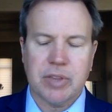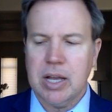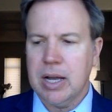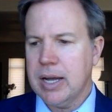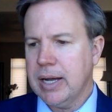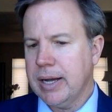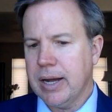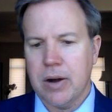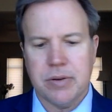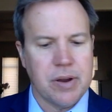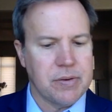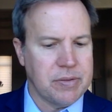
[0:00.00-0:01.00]
uh,
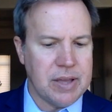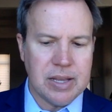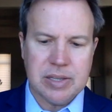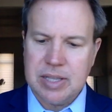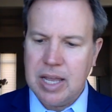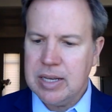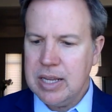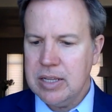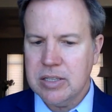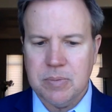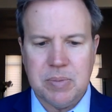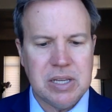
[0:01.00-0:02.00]
are there things that
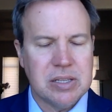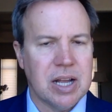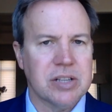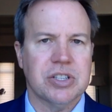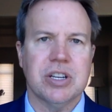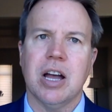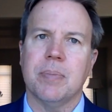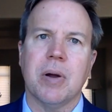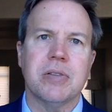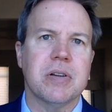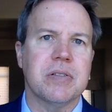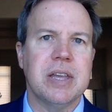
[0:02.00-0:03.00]
need to be touched up?
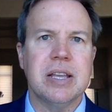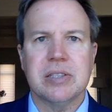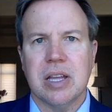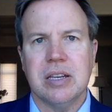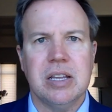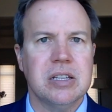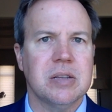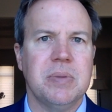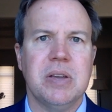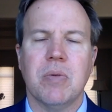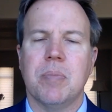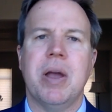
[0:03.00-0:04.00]
Are there things that need to
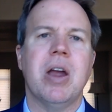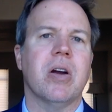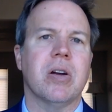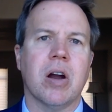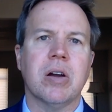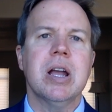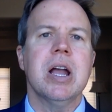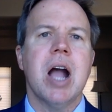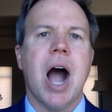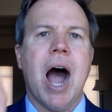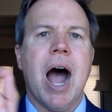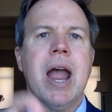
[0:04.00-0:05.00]
be repaired? Are
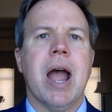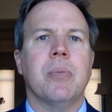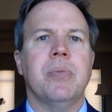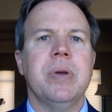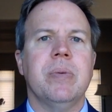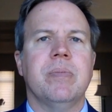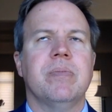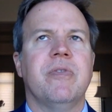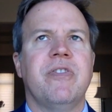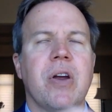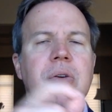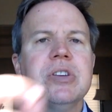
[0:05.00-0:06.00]
I we,
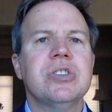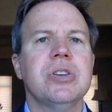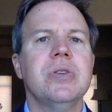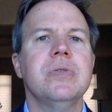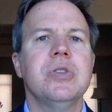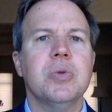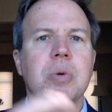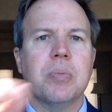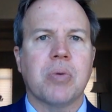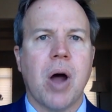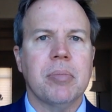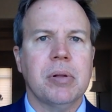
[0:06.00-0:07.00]
very soon you will
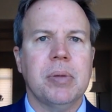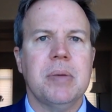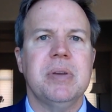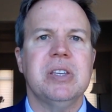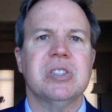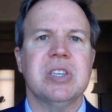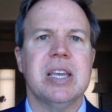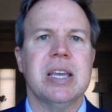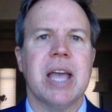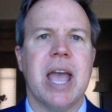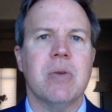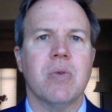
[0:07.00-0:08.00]
probably be
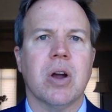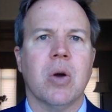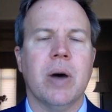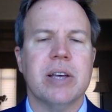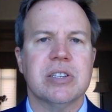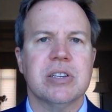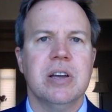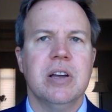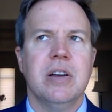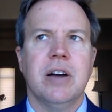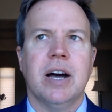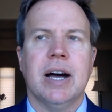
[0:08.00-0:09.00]
seeing a request,
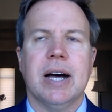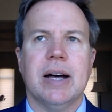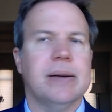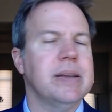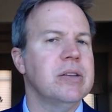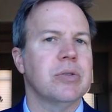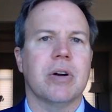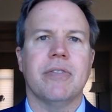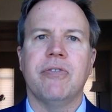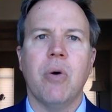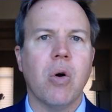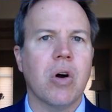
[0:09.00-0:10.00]
uh, either a
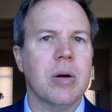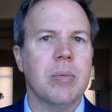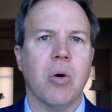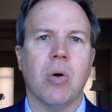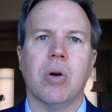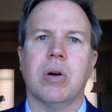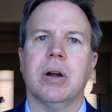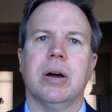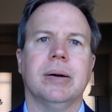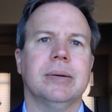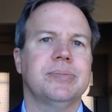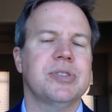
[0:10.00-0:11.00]
form or
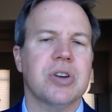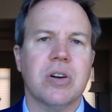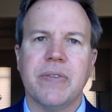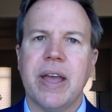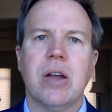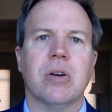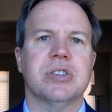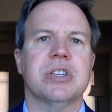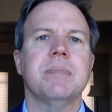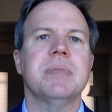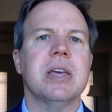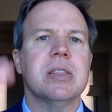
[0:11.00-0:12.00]
a survey or
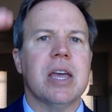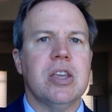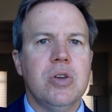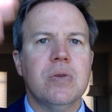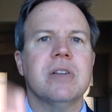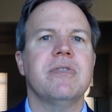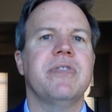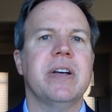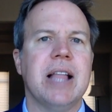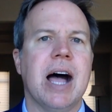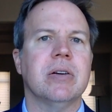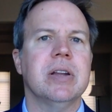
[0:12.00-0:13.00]
something that you can
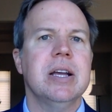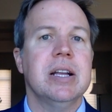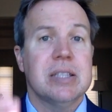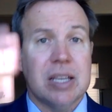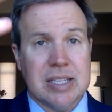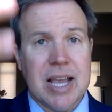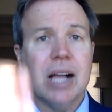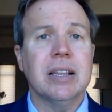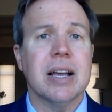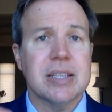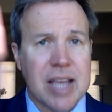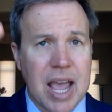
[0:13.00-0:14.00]
fill out to tell
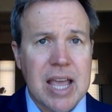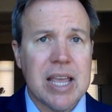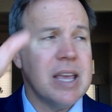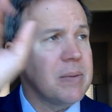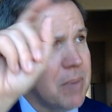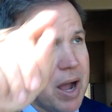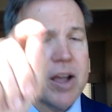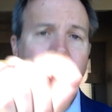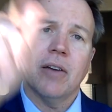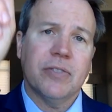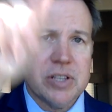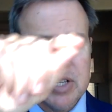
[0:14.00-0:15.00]
us, hey, in my
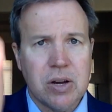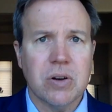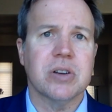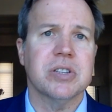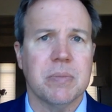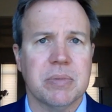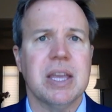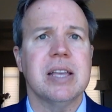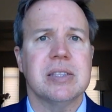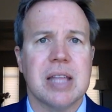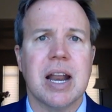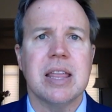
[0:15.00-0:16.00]
office, here are some
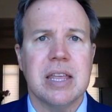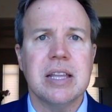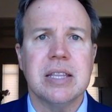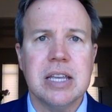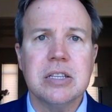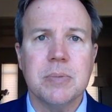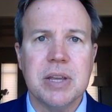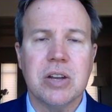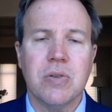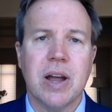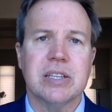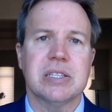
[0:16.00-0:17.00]
things that I think need to be
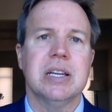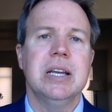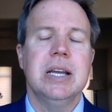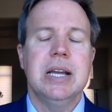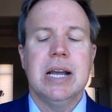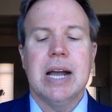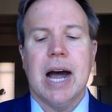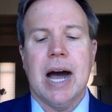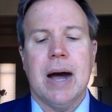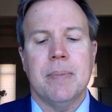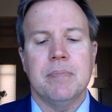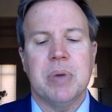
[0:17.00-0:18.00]
addressed.
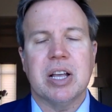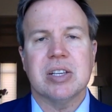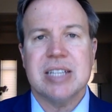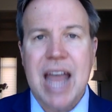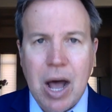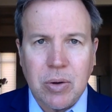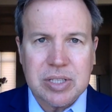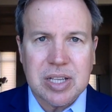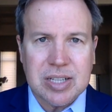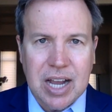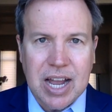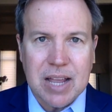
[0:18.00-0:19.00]
Um, because now is
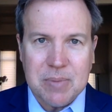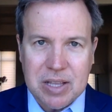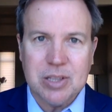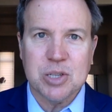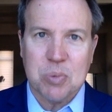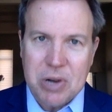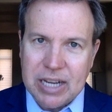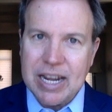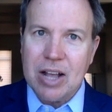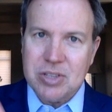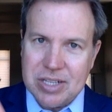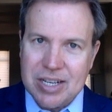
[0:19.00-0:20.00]
the time in the spring.
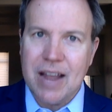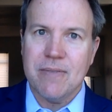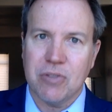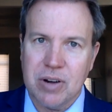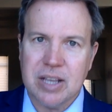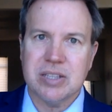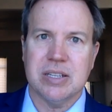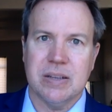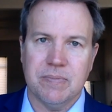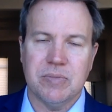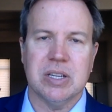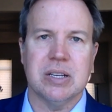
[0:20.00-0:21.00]
Now's the time for us
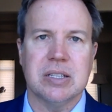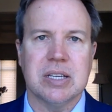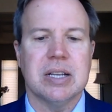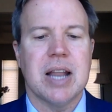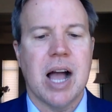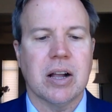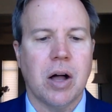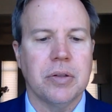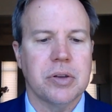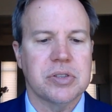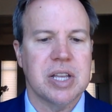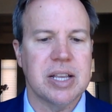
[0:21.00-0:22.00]
to, to, to knock all
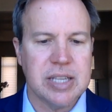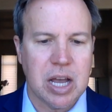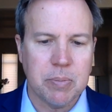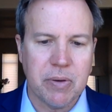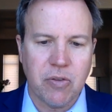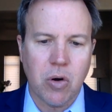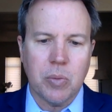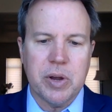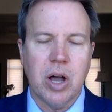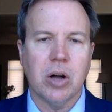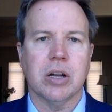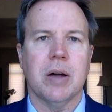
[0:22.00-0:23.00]
those things out before
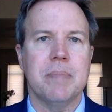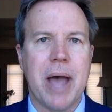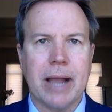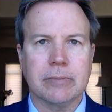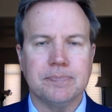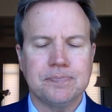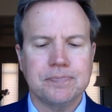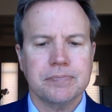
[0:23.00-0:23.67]
we all come back.